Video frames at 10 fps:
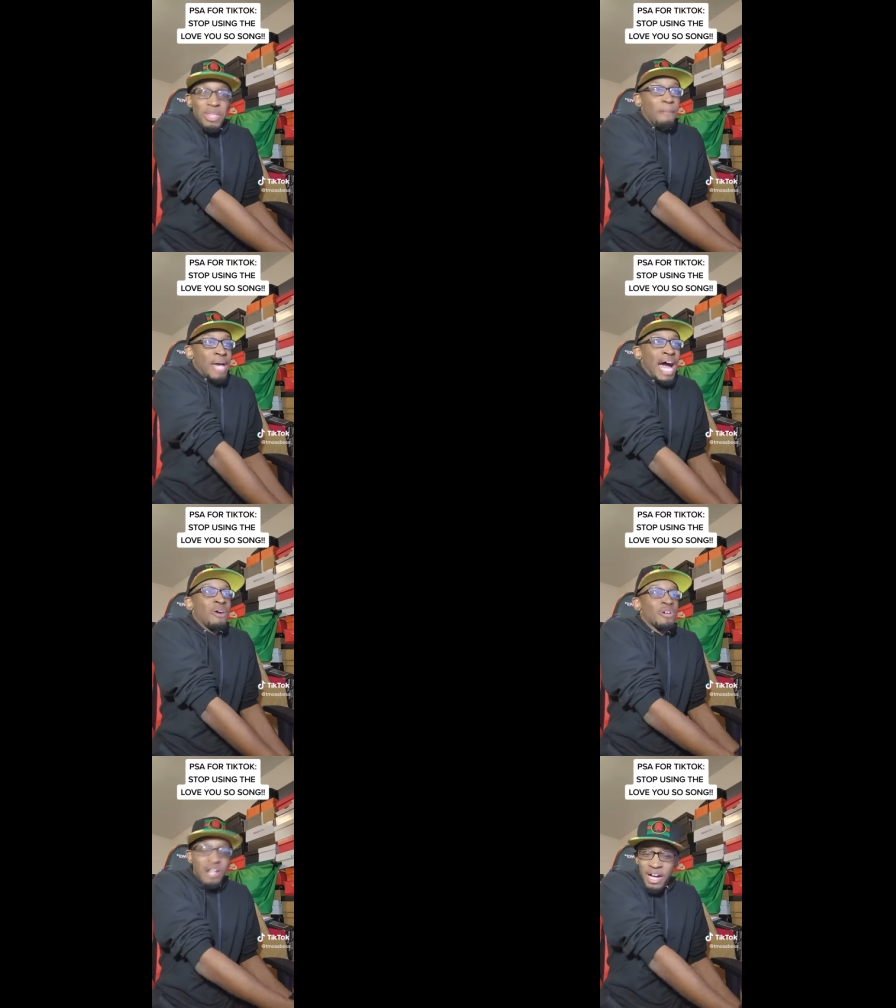the
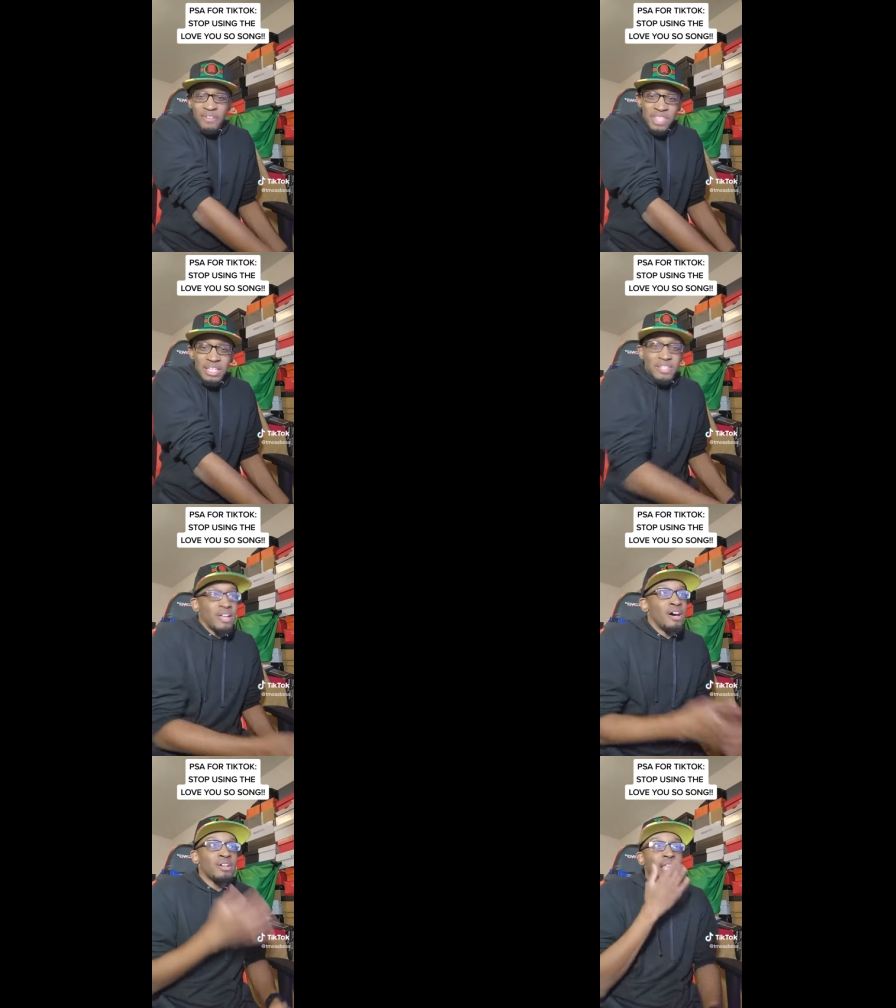power of this
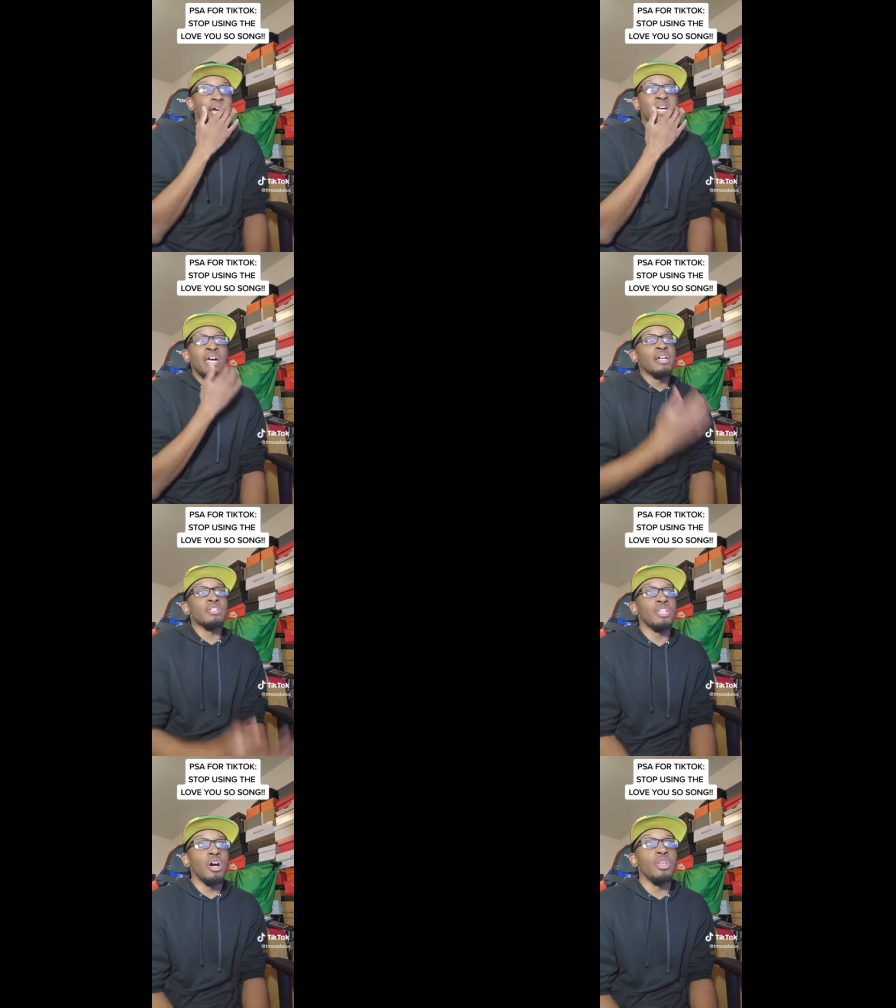song? Like,
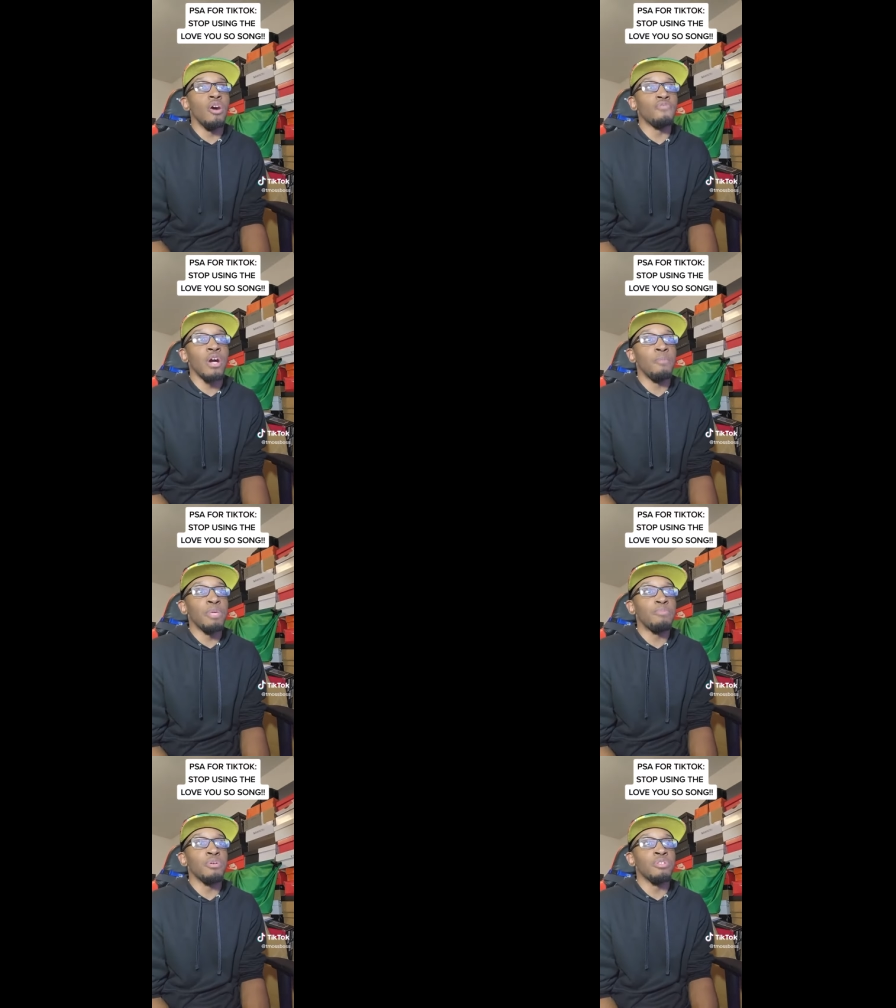because, no, overall,
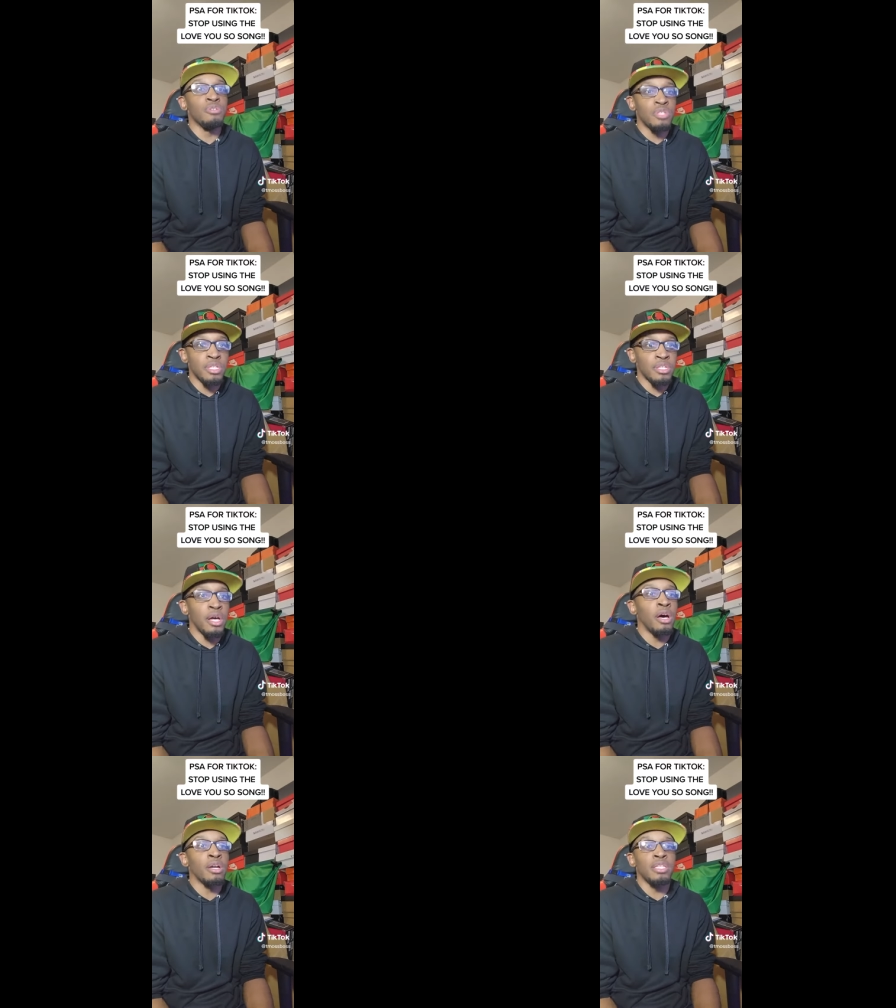people use the
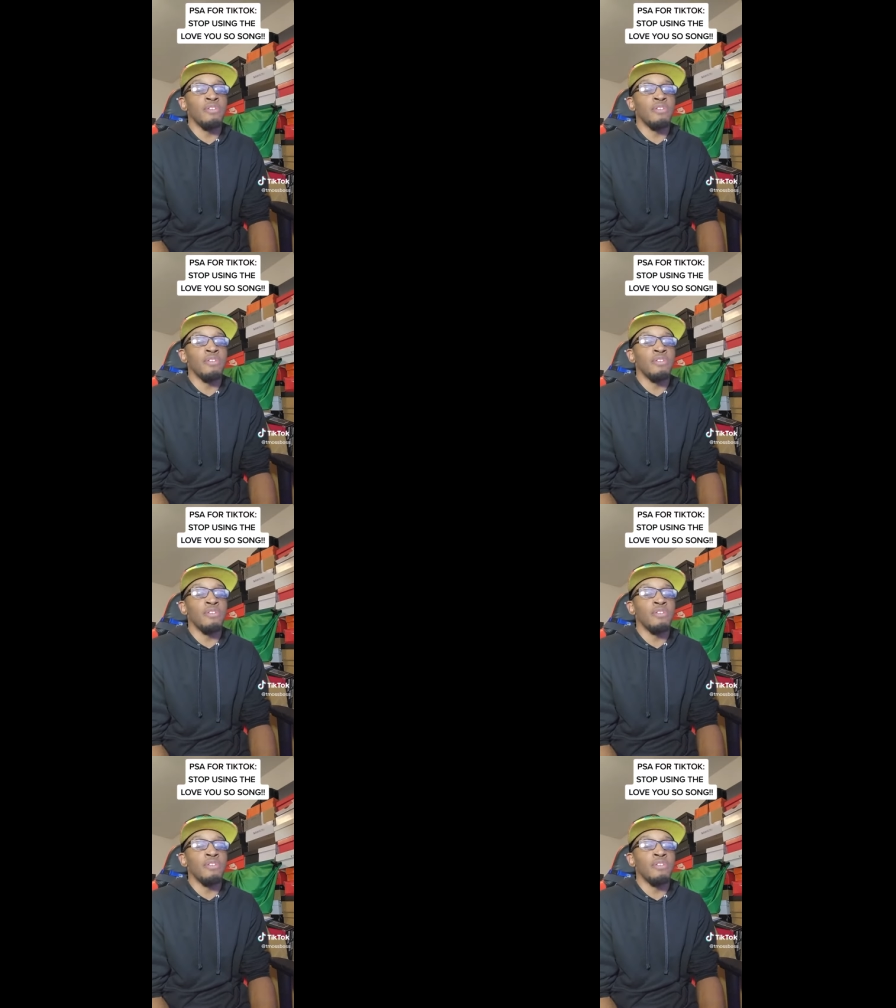song.